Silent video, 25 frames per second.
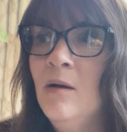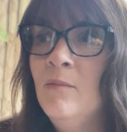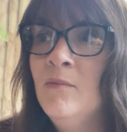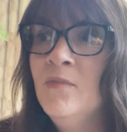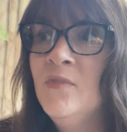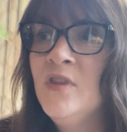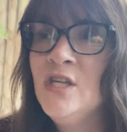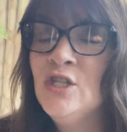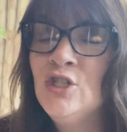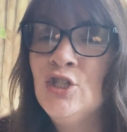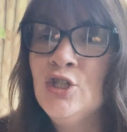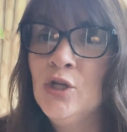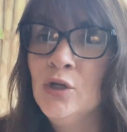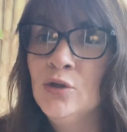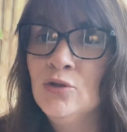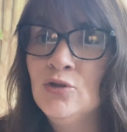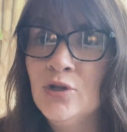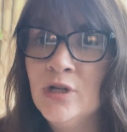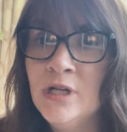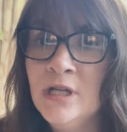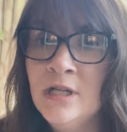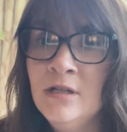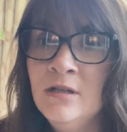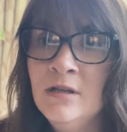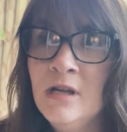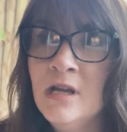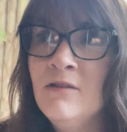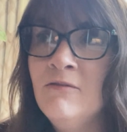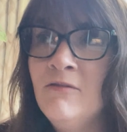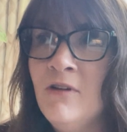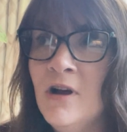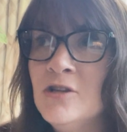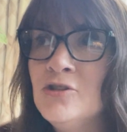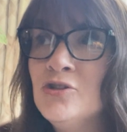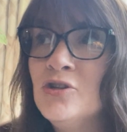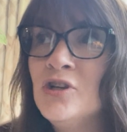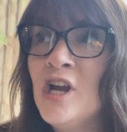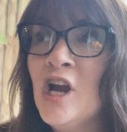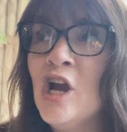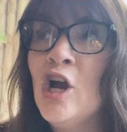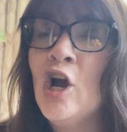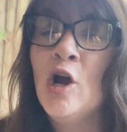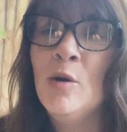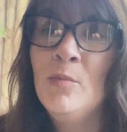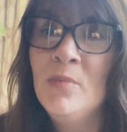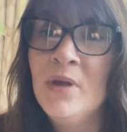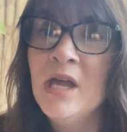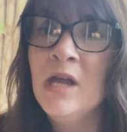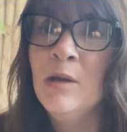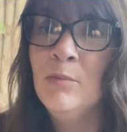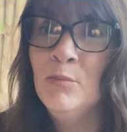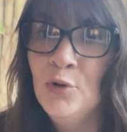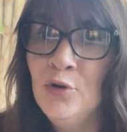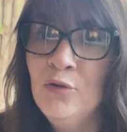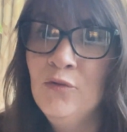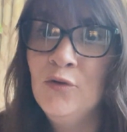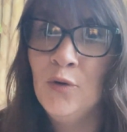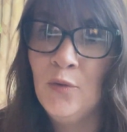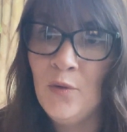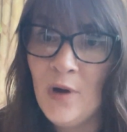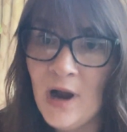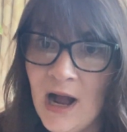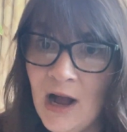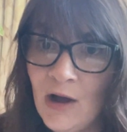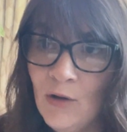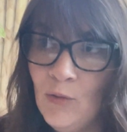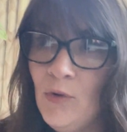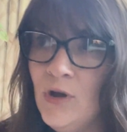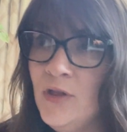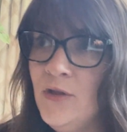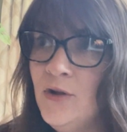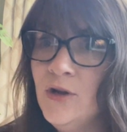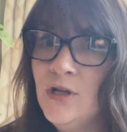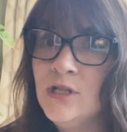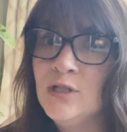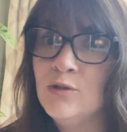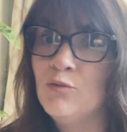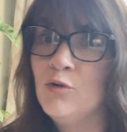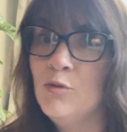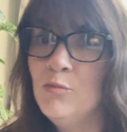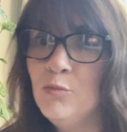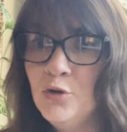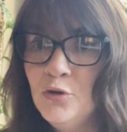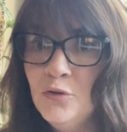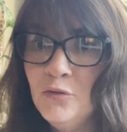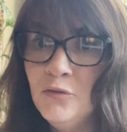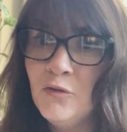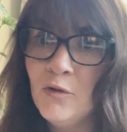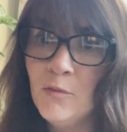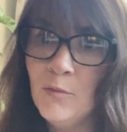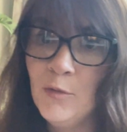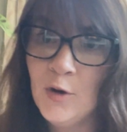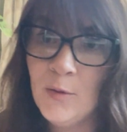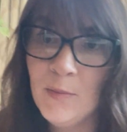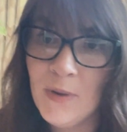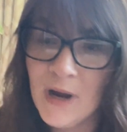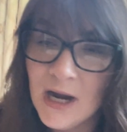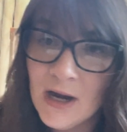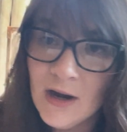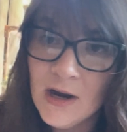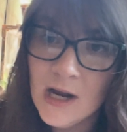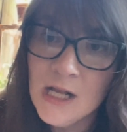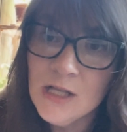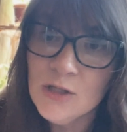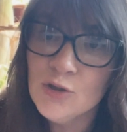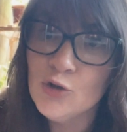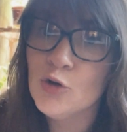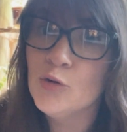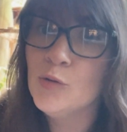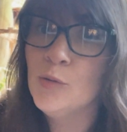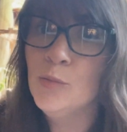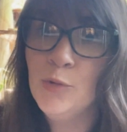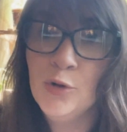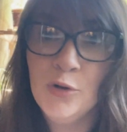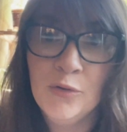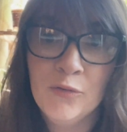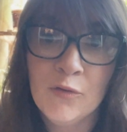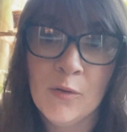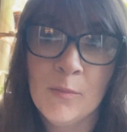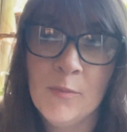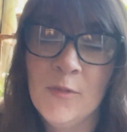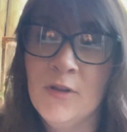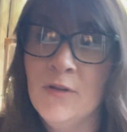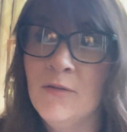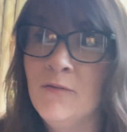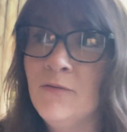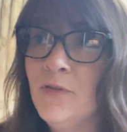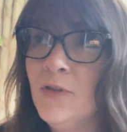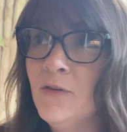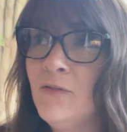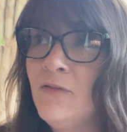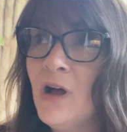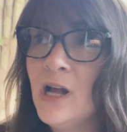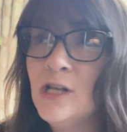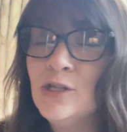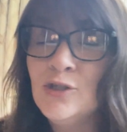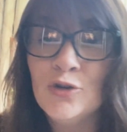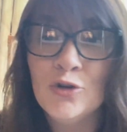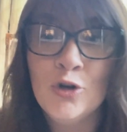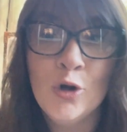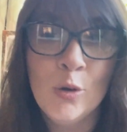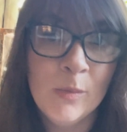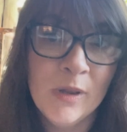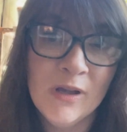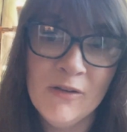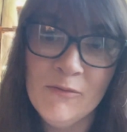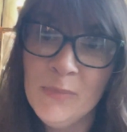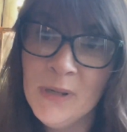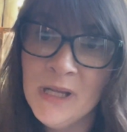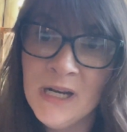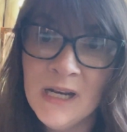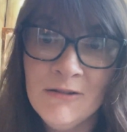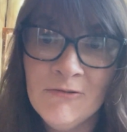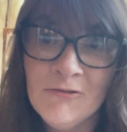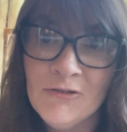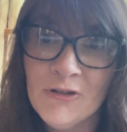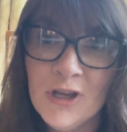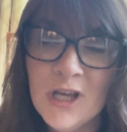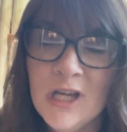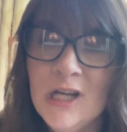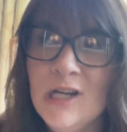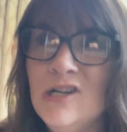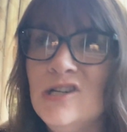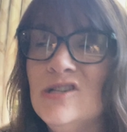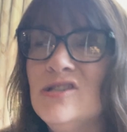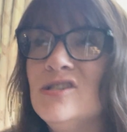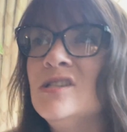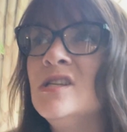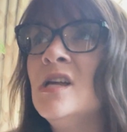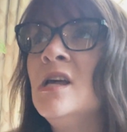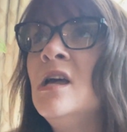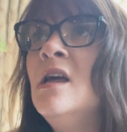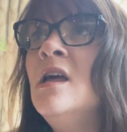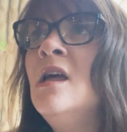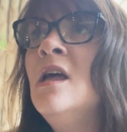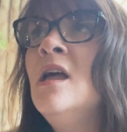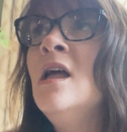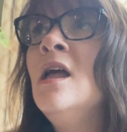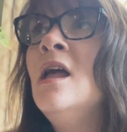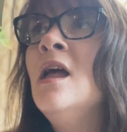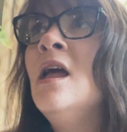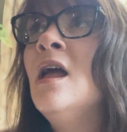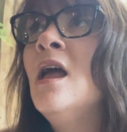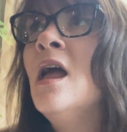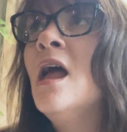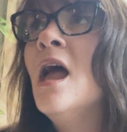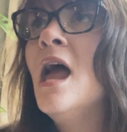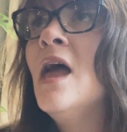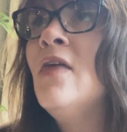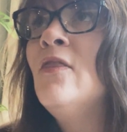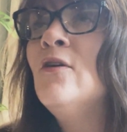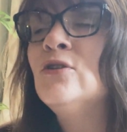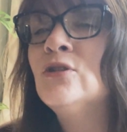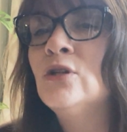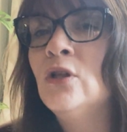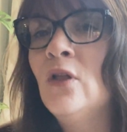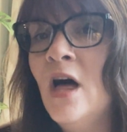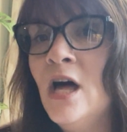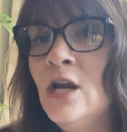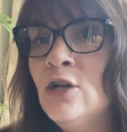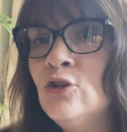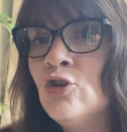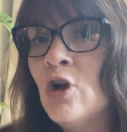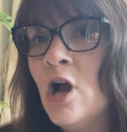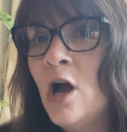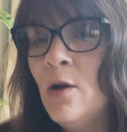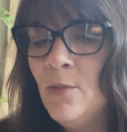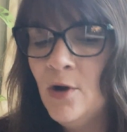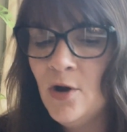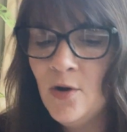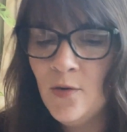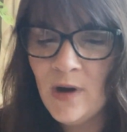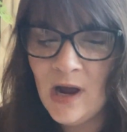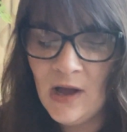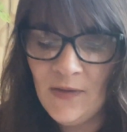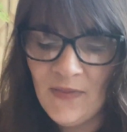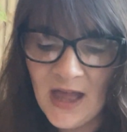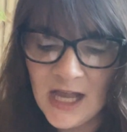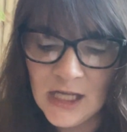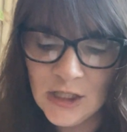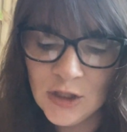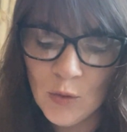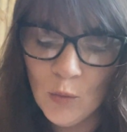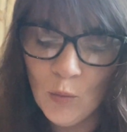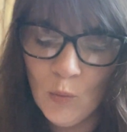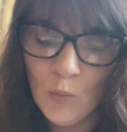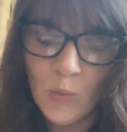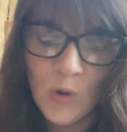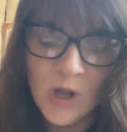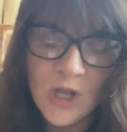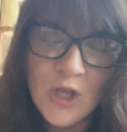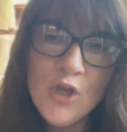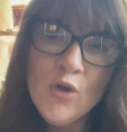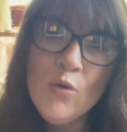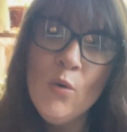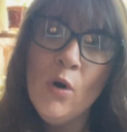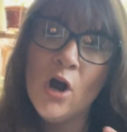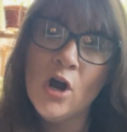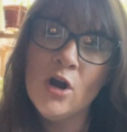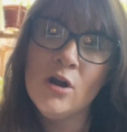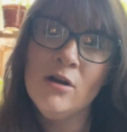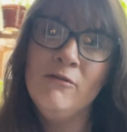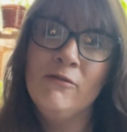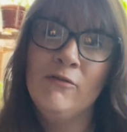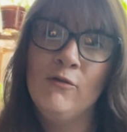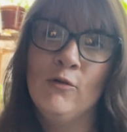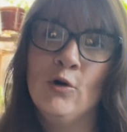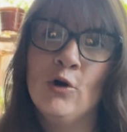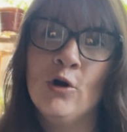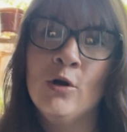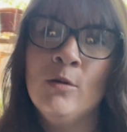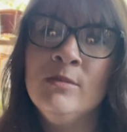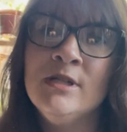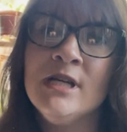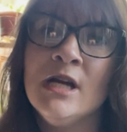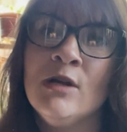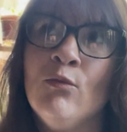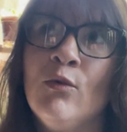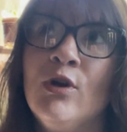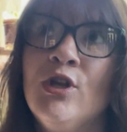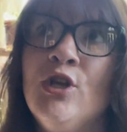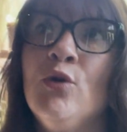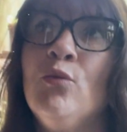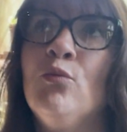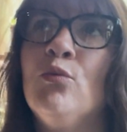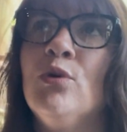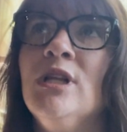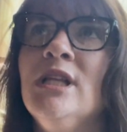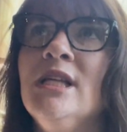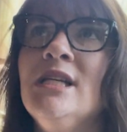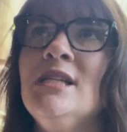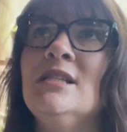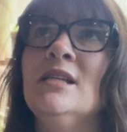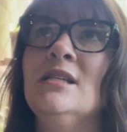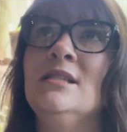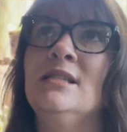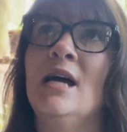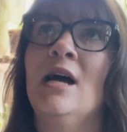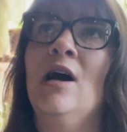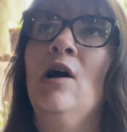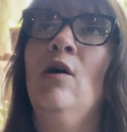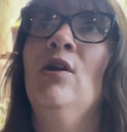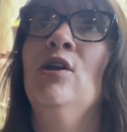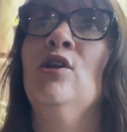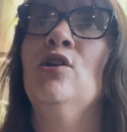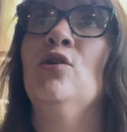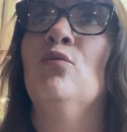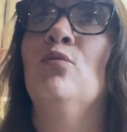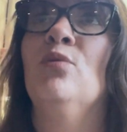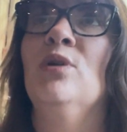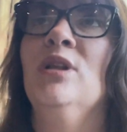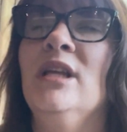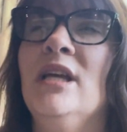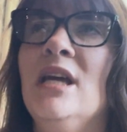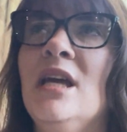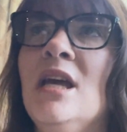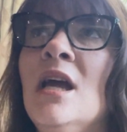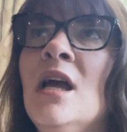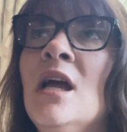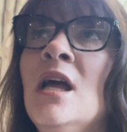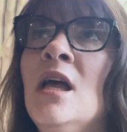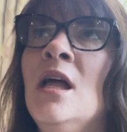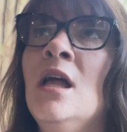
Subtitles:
these children in foster care are being moved around, whether it's removed from their parents or removed from the foster home they've been in for years. And there's a lot of trauma around that. So when you are informed and when you really sit down and you really